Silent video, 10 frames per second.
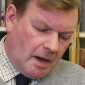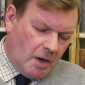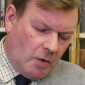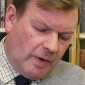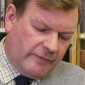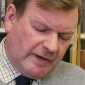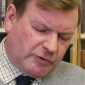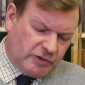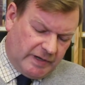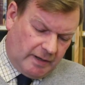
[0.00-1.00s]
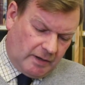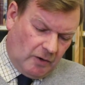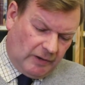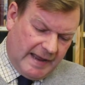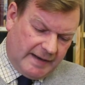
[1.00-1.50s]
We eventually
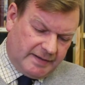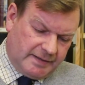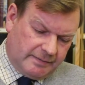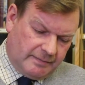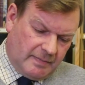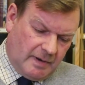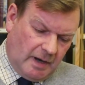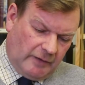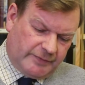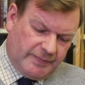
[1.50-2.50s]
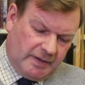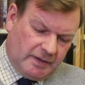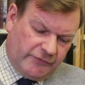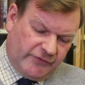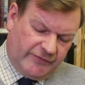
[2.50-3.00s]
got landed after being
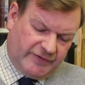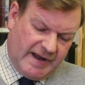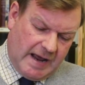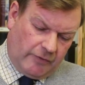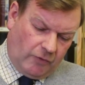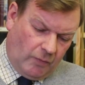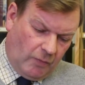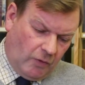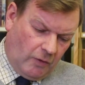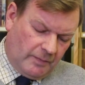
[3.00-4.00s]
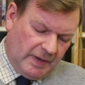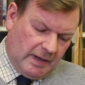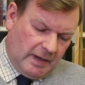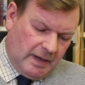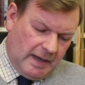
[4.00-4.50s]
adrift an hour or more,
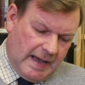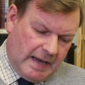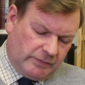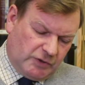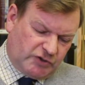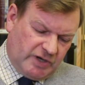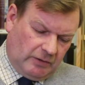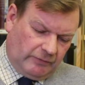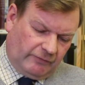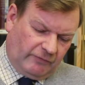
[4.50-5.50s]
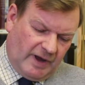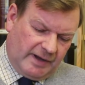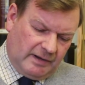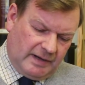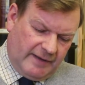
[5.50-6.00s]
and were shelled
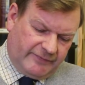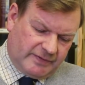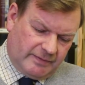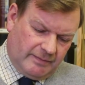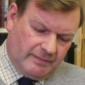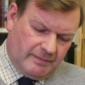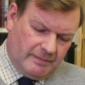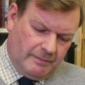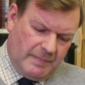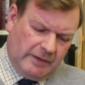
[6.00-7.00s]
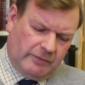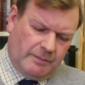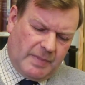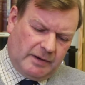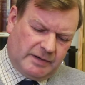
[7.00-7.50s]
right and left. Men were
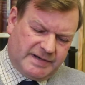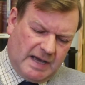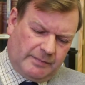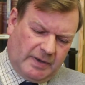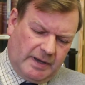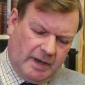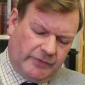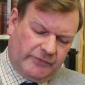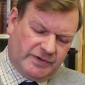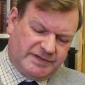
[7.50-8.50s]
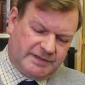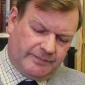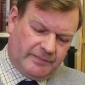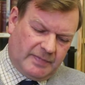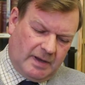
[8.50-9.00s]
mown down by hundreds.
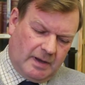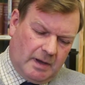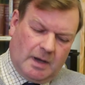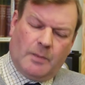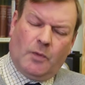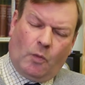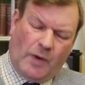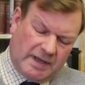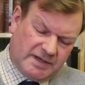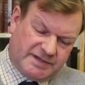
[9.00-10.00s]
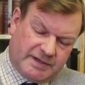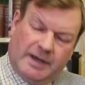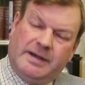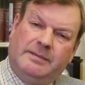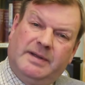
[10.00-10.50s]
A more wicked
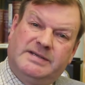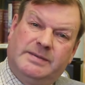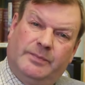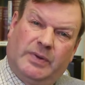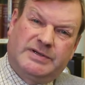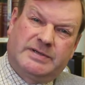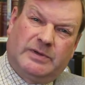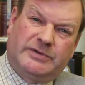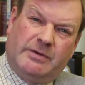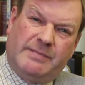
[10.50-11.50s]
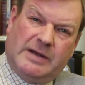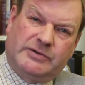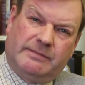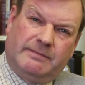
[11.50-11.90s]
sight it's impossible to imagine.